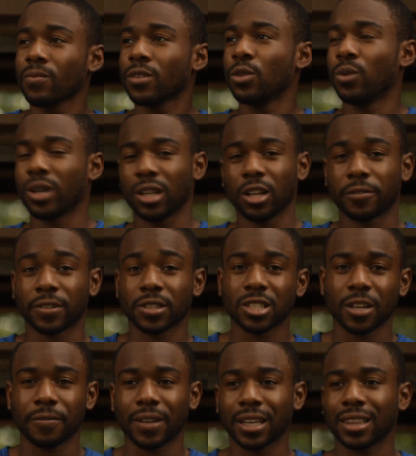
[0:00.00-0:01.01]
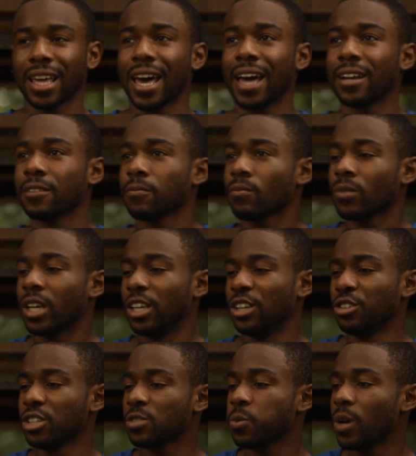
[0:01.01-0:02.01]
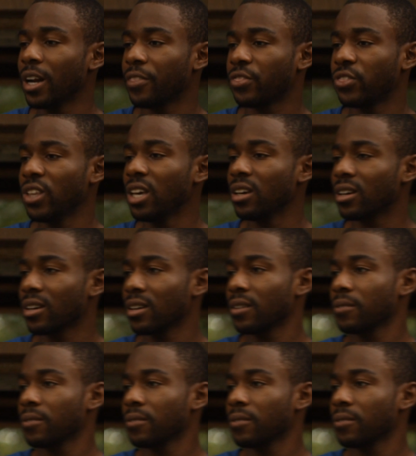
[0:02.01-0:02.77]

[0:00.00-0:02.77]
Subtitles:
You want to look for stuff like that. And you just want to think